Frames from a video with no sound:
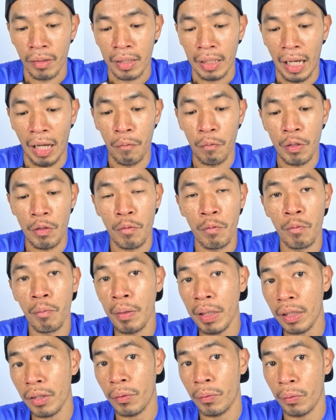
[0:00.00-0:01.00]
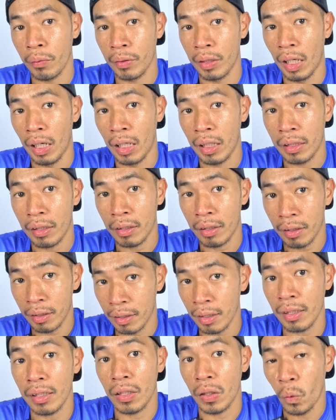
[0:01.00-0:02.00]
And we meet to the
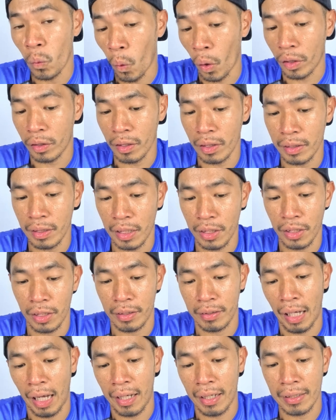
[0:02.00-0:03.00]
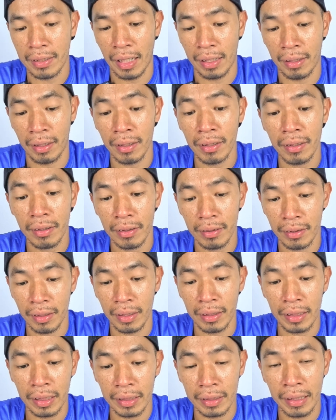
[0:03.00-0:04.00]
3rd water station that is at
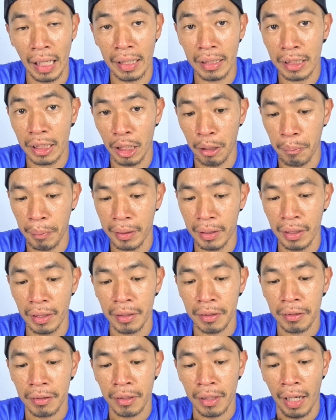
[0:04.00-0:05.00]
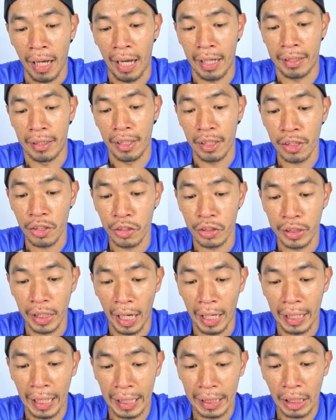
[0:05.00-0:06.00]
the 10 kilometer at the
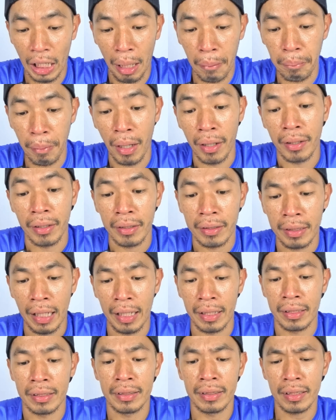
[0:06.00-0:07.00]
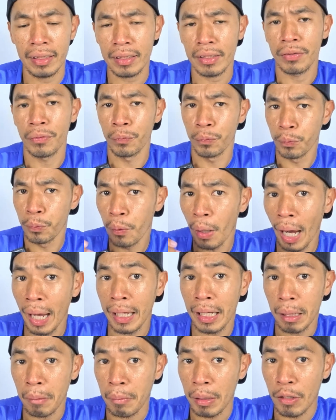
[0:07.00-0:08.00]
Jalan Ampang. That just
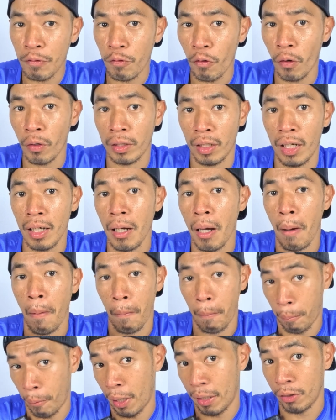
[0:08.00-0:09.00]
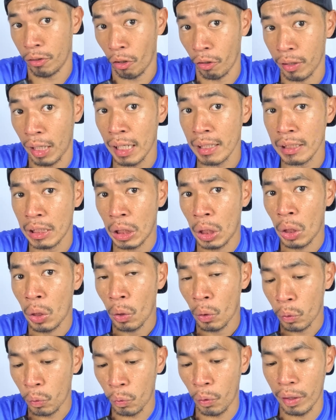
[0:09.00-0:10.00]
right before the Petronas
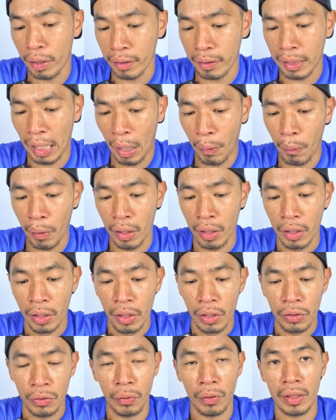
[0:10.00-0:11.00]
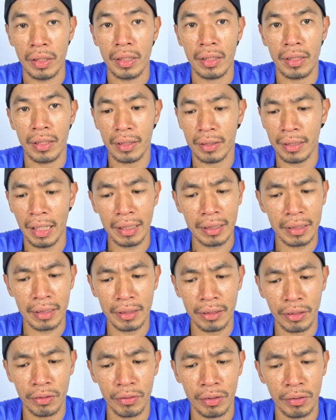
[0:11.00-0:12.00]
Twin Tower. So that
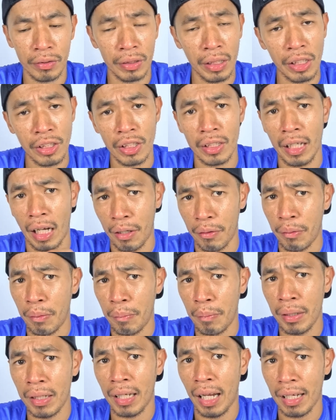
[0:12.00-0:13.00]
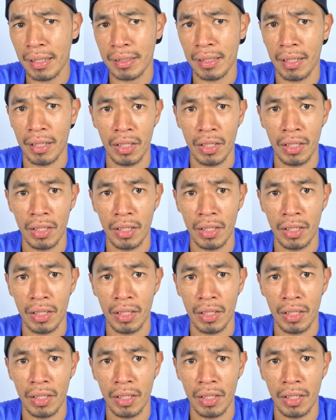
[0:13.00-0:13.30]
station I remember last year